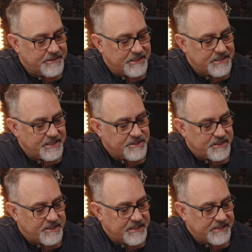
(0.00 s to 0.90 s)
the attention
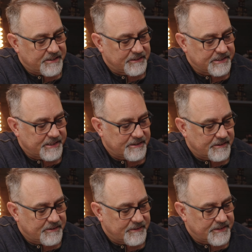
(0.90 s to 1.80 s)
to detail
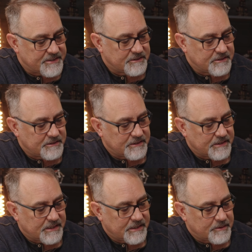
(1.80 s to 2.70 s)
here. These little
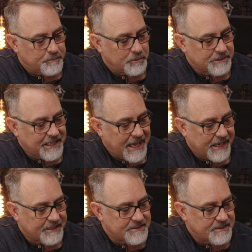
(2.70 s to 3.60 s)
pull
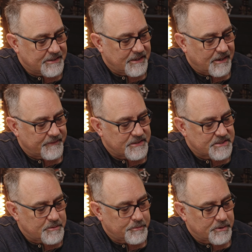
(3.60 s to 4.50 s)
tags on the
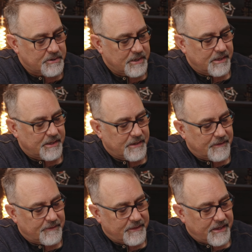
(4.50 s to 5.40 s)
zipper,
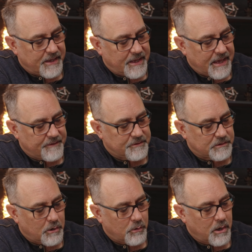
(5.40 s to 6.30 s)
they have the
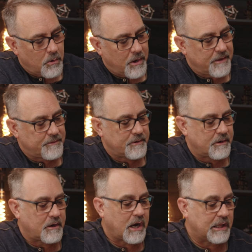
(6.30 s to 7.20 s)
logo and
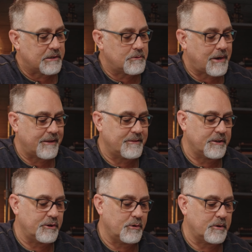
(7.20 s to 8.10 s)
they're hollow. I
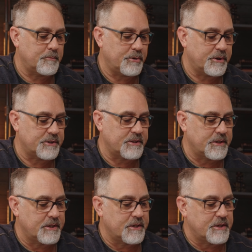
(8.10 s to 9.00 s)
think you could put
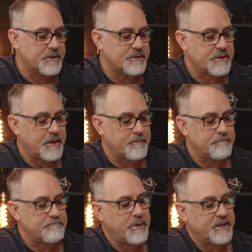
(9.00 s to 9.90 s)

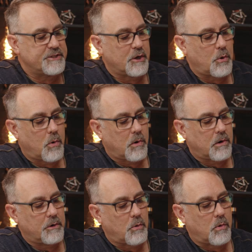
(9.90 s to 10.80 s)
some bungee
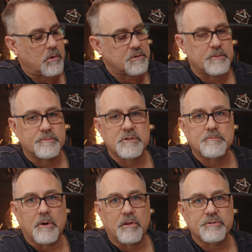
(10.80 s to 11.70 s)
cord or some
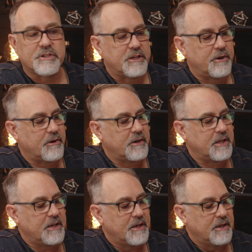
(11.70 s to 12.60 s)
small
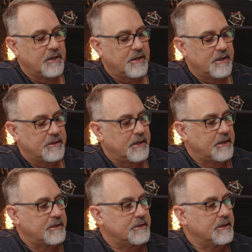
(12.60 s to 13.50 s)
security
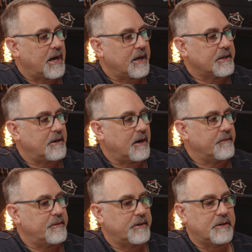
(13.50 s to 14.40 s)
lock
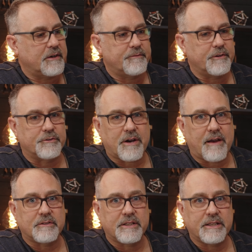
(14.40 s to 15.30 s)
on there if you're
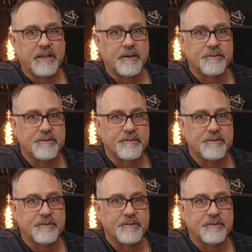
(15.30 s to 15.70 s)
traveling in a